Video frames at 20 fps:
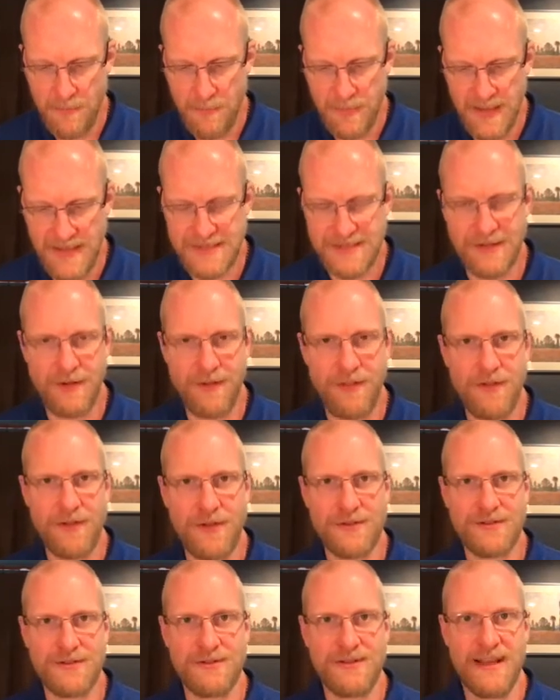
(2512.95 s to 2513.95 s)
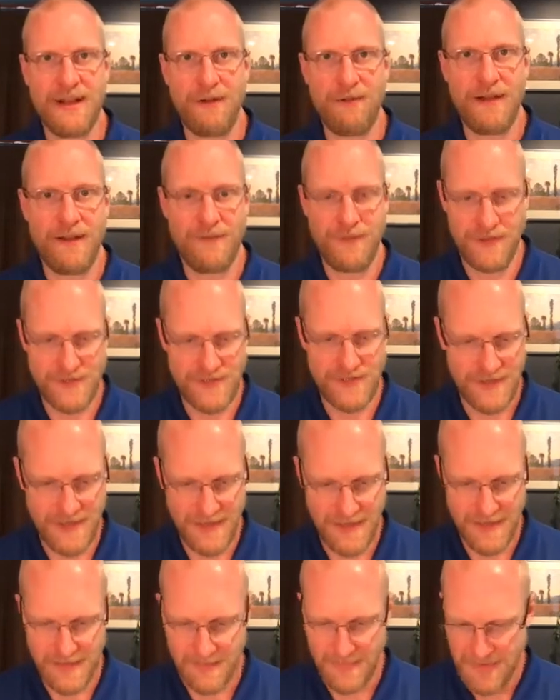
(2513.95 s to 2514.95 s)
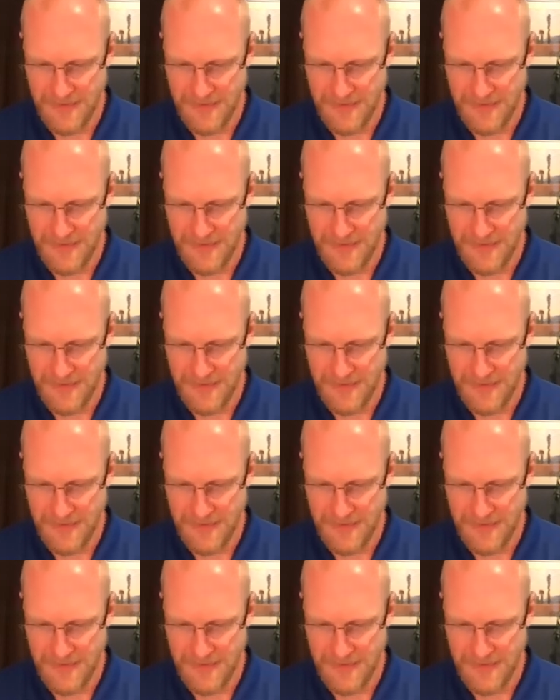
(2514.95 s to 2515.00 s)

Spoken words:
Blessed are those who take refuge in him.